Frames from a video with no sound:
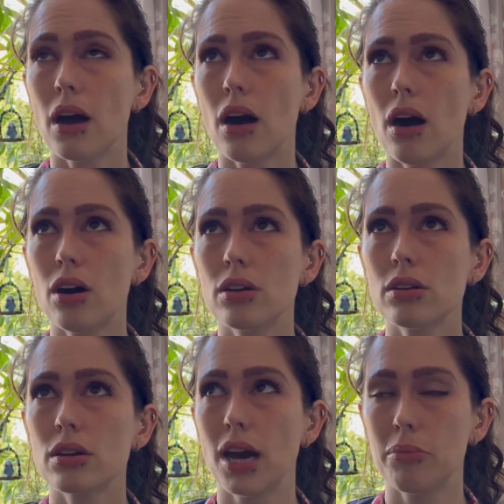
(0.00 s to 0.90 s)

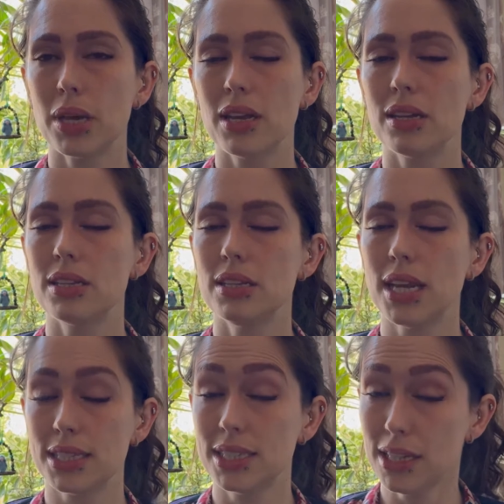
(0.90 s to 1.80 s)
aren't coming
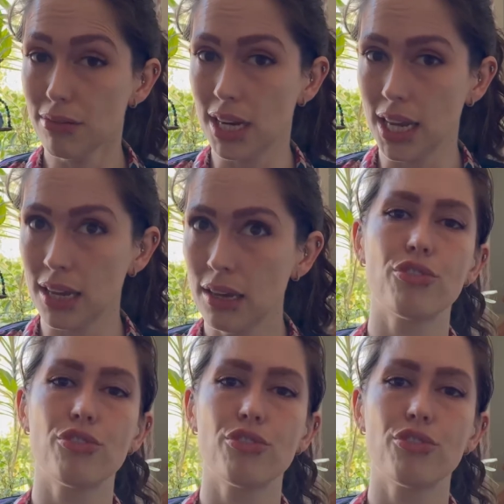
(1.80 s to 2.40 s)
necessarily